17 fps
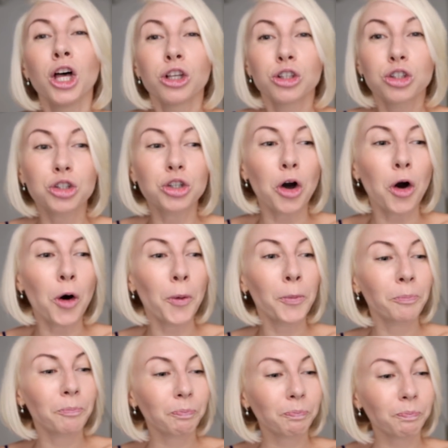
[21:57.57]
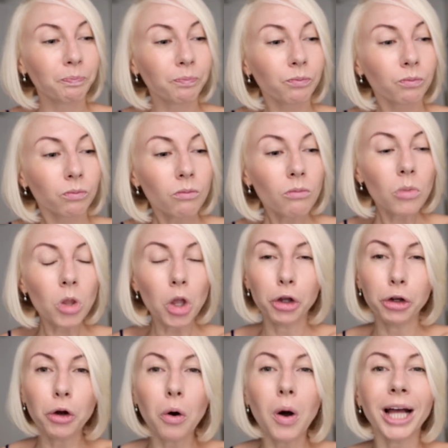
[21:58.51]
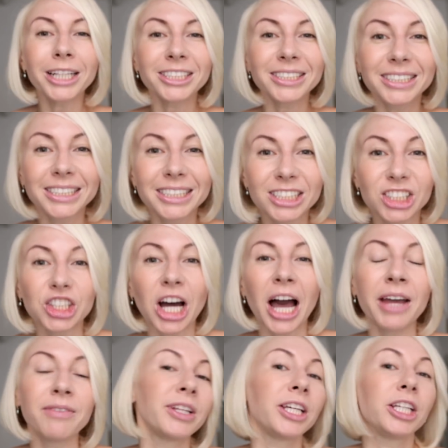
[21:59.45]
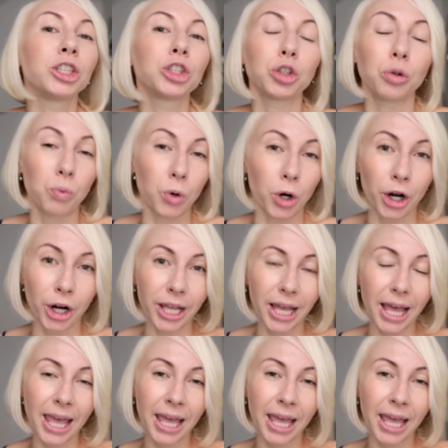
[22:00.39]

So, you know, I just dived into work,